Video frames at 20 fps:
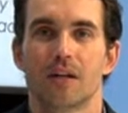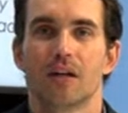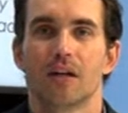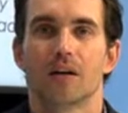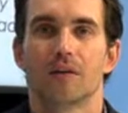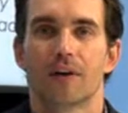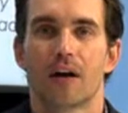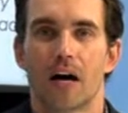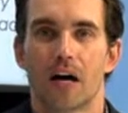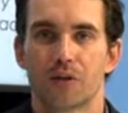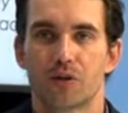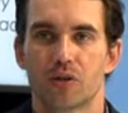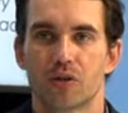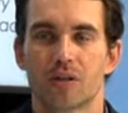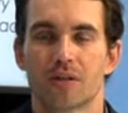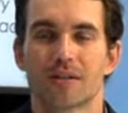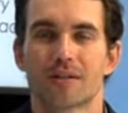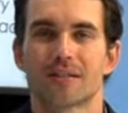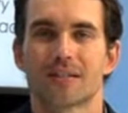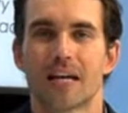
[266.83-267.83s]
of
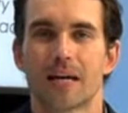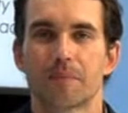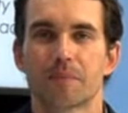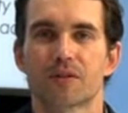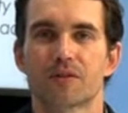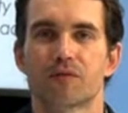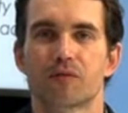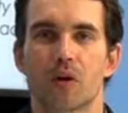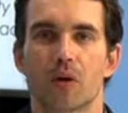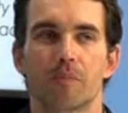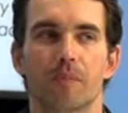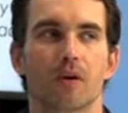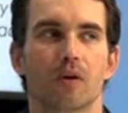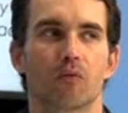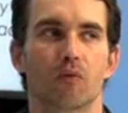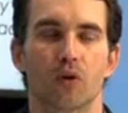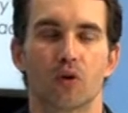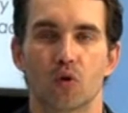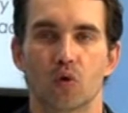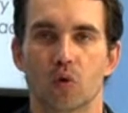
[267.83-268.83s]
hydrogen stems from
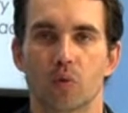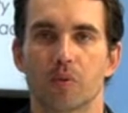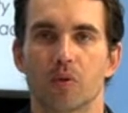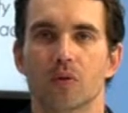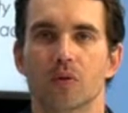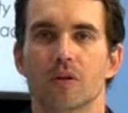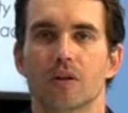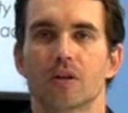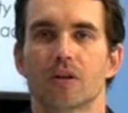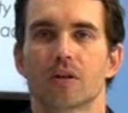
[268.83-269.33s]
renewable